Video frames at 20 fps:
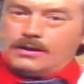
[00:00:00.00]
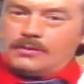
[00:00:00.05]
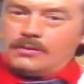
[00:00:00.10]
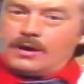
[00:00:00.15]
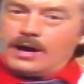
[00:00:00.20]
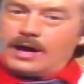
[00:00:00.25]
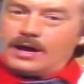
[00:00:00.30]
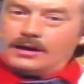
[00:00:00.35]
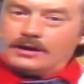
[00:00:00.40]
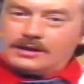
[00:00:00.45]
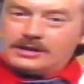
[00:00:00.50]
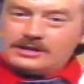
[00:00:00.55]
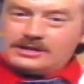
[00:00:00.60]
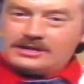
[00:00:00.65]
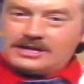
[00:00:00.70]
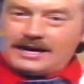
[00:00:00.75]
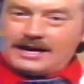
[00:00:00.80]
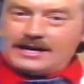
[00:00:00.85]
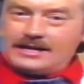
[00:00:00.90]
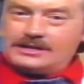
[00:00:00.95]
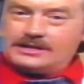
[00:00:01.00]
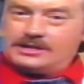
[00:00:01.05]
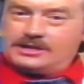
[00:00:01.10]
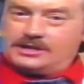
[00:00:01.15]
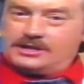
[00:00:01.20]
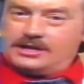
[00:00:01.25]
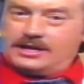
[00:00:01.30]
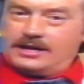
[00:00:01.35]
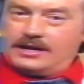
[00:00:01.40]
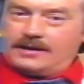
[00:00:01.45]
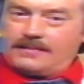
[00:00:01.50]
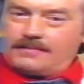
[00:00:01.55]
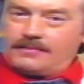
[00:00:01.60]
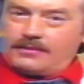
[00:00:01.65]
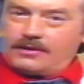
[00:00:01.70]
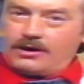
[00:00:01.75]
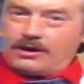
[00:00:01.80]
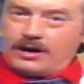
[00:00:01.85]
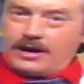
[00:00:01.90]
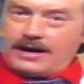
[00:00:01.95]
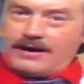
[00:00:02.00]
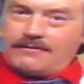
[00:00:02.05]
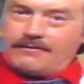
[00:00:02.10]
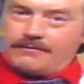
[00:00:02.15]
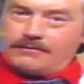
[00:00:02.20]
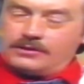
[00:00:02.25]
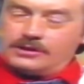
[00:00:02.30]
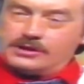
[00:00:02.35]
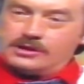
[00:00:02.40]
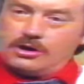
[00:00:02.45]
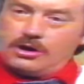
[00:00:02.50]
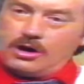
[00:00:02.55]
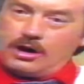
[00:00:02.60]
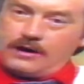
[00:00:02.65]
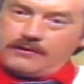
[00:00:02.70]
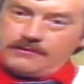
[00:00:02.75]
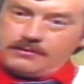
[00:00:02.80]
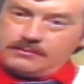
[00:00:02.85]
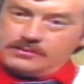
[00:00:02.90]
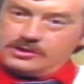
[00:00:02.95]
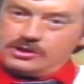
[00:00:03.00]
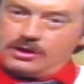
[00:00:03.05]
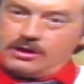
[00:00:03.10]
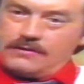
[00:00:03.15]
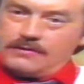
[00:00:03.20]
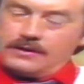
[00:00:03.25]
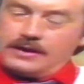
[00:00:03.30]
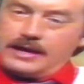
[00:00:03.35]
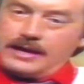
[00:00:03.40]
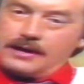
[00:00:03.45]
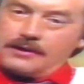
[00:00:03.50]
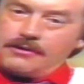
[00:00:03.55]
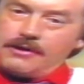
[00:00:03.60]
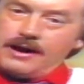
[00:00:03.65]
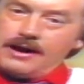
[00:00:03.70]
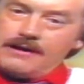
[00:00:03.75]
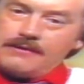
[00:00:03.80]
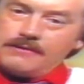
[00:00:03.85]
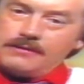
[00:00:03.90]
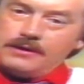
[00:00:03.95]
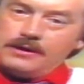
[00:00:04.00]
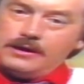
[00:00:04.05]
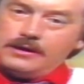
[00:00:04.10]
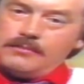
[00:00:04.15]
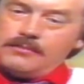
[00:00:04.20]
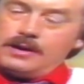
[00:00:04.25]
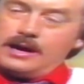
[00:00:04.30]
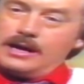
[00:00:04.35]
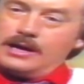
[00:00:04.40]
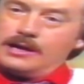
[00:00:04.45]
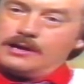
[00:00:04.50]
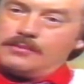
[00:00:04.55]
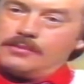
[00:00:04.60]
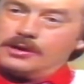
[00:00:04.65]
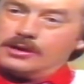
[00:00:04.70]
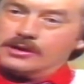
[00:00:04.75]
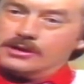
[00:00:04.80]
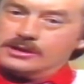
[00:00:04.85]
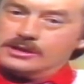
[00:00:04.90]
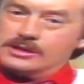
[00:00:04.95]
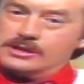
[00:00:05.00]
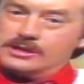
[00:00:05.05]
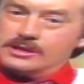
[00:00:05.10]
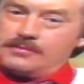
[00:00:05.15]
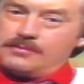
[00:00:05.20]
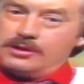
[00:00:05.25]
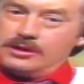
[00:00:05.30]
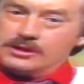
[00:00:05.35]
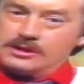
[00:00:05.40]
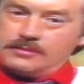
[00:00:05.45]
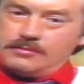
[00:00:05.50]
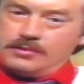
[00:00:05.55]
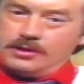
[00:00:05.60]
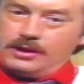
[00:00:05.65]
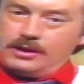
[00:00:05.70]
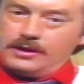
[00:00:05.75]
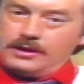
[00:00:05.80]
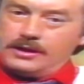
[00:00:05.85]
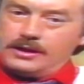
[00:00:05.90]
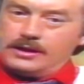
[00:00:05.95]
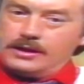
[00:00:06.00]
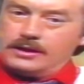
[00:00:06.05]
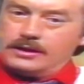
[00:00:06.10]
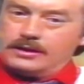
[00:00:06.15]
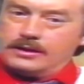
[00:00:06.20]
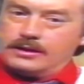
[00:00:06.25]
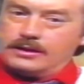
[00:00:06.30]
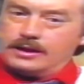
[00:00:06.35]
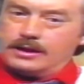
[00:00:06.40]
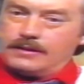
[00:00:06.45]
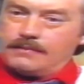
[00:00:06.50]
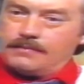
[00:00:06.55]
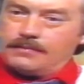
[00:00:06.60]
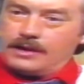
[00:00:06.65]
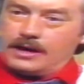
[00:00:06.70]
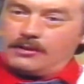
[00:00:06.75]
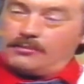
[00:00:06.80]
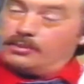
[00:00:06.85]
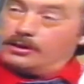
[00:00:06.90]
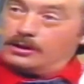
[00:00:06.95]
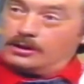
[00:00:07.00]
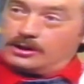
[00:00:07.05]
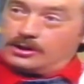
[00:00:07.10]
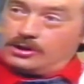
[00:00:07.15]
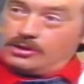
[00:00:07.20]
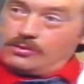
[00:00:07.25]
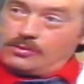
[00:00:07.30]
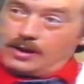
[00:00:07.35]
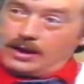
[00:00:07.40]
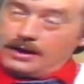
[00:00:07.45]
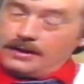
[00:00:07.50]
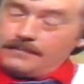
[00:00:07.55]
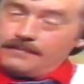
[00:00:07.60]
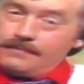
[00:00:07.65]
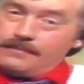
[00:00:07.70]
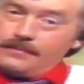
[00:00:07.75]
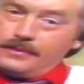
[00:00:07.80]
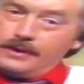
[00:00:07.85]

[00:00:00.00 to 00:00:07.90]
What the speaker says: Well, at this stage, I have retired from driving that craft, mainly because there's a possibility that they'll build a new one.